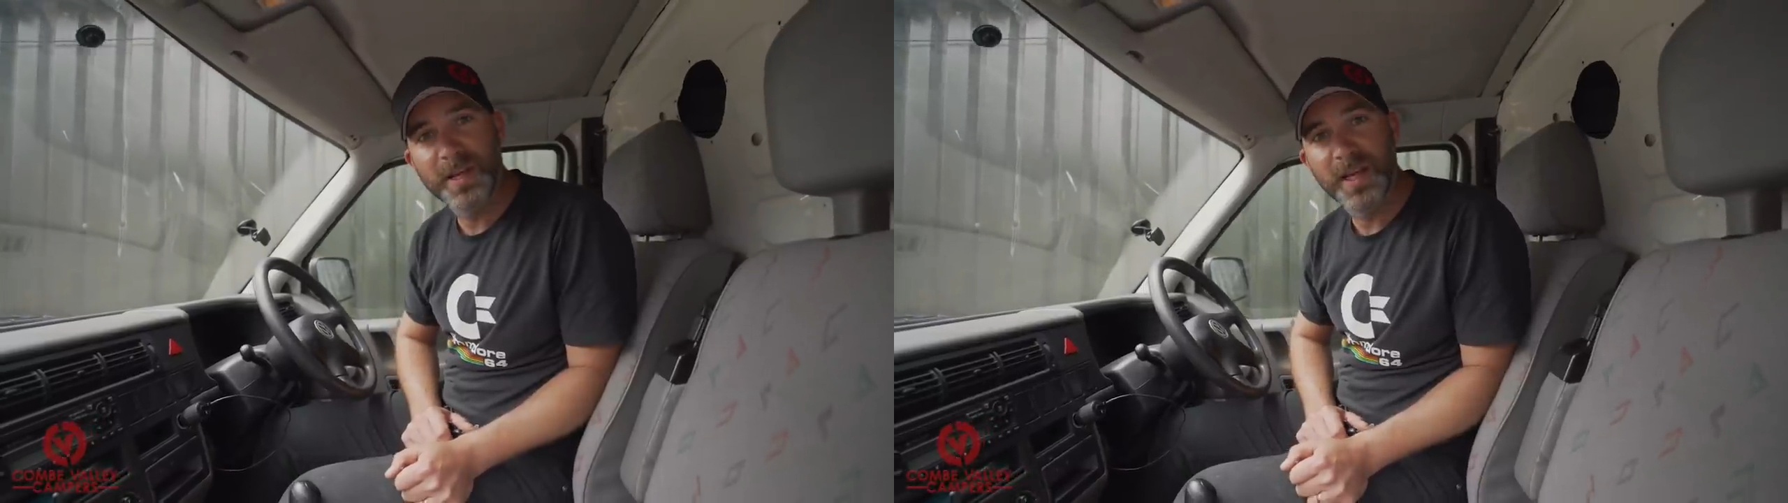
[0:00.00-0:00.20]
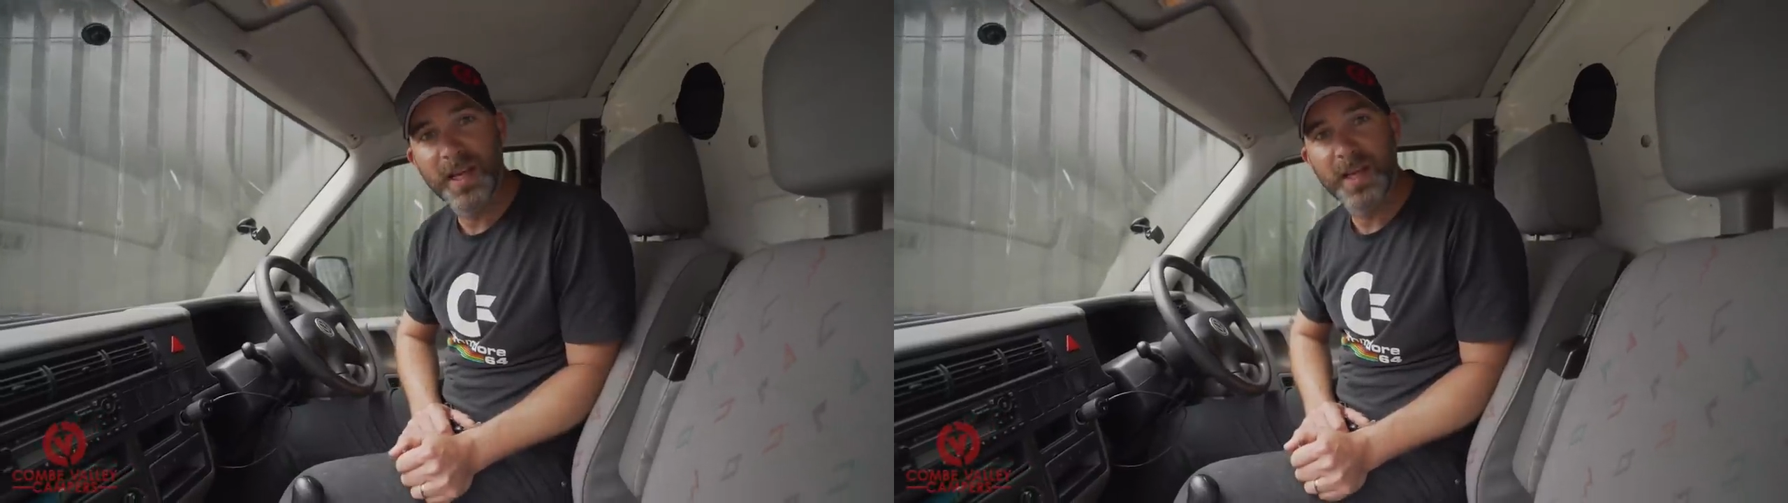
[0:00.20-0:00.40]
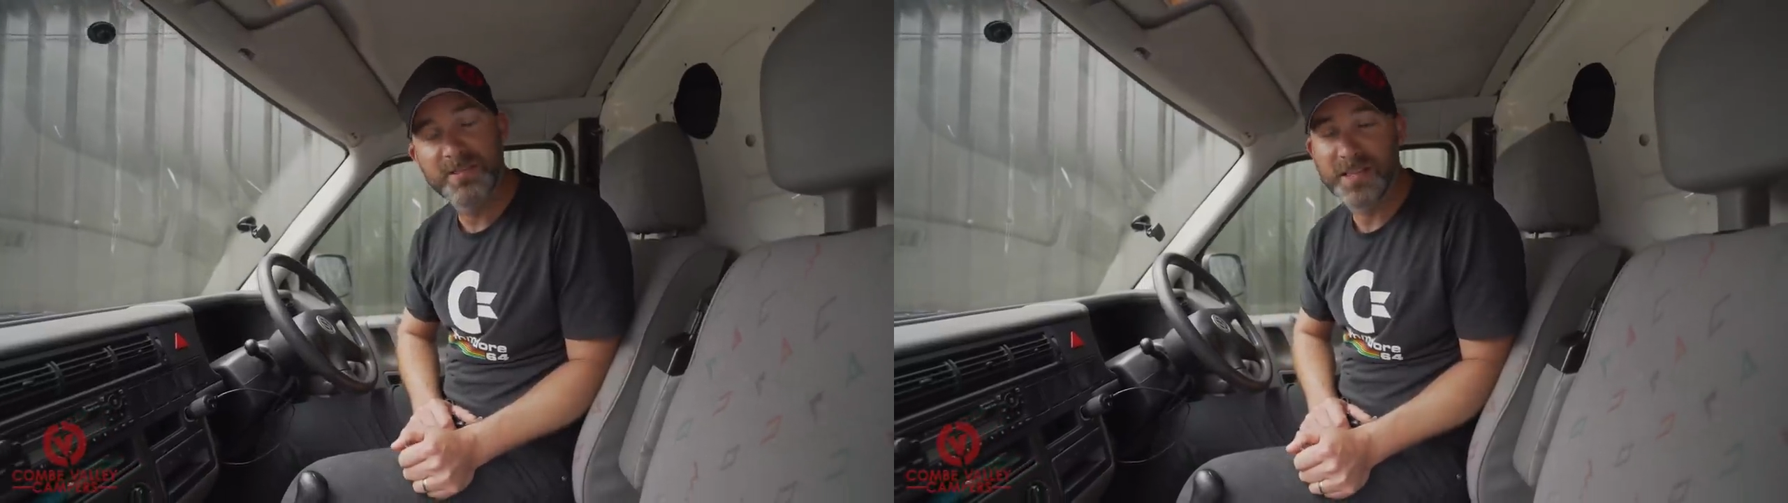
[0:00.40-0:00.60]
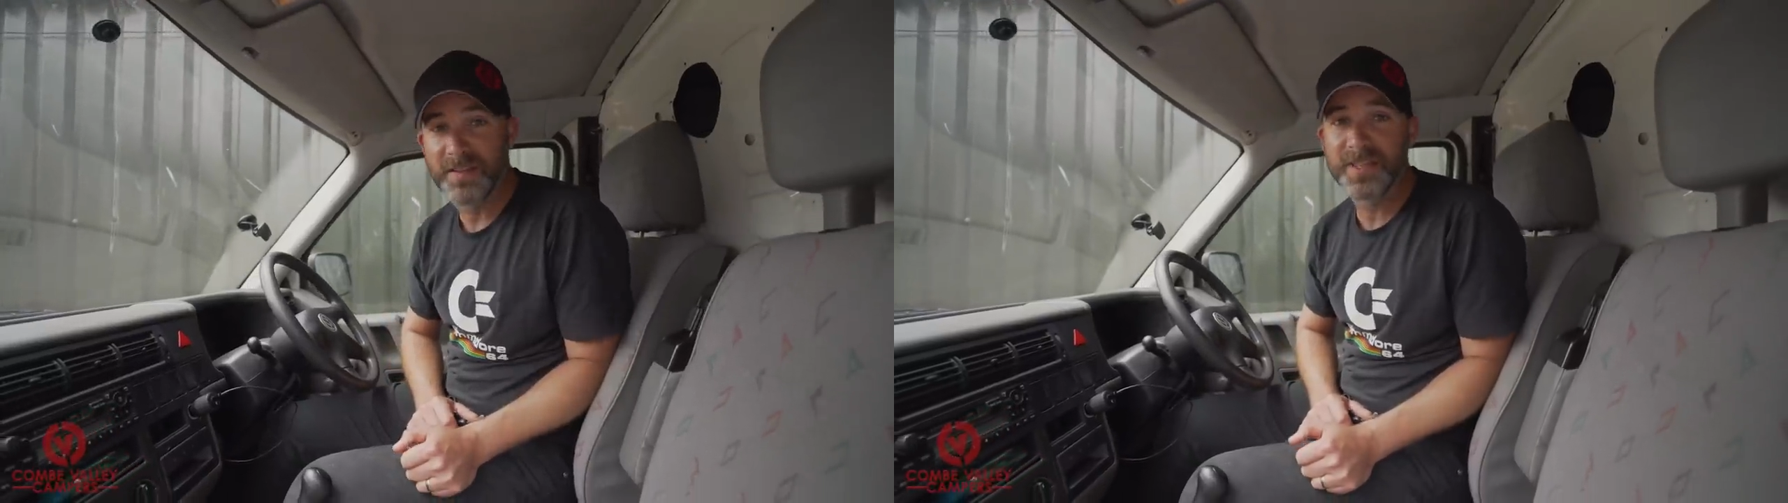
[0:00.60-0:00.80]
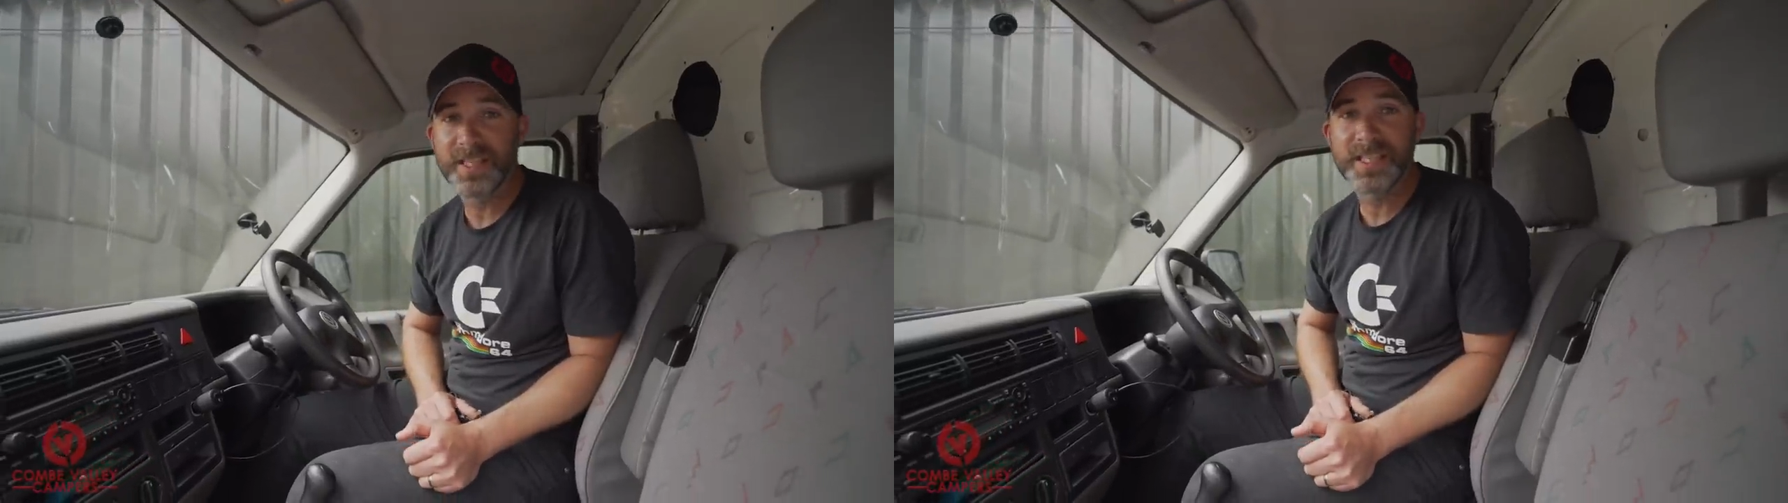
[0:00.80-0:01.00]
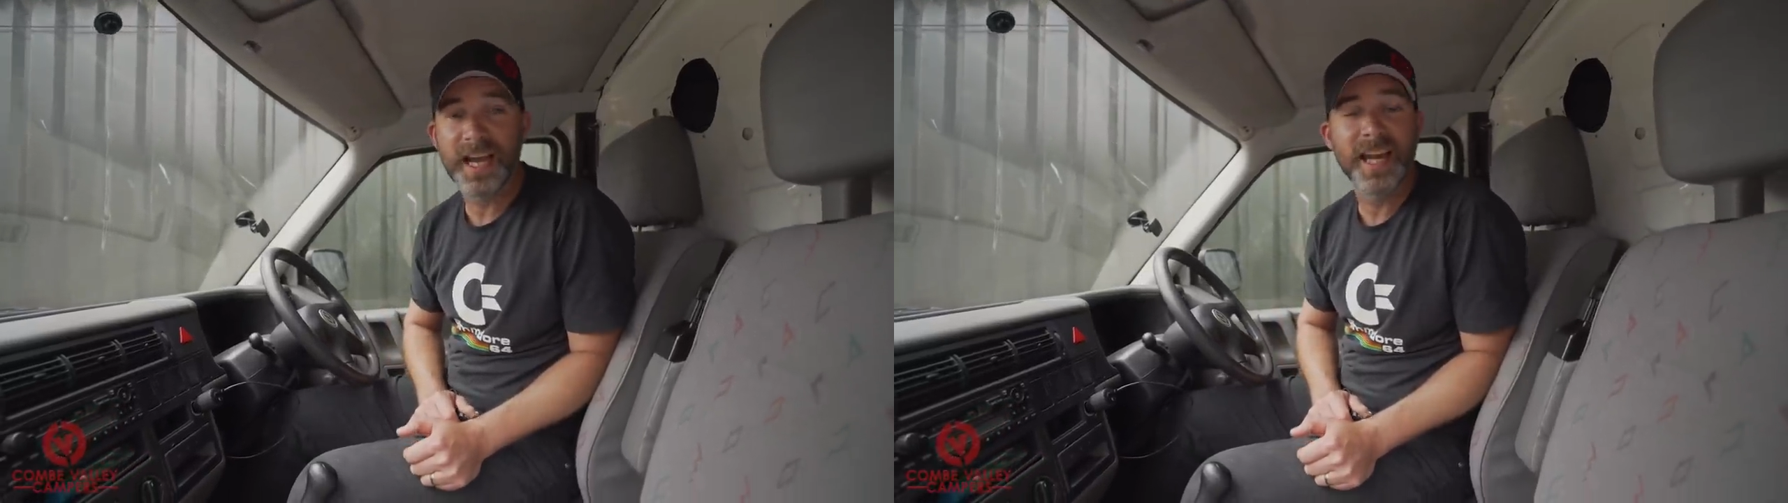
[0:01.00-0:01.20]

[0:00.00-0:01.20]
the 70s,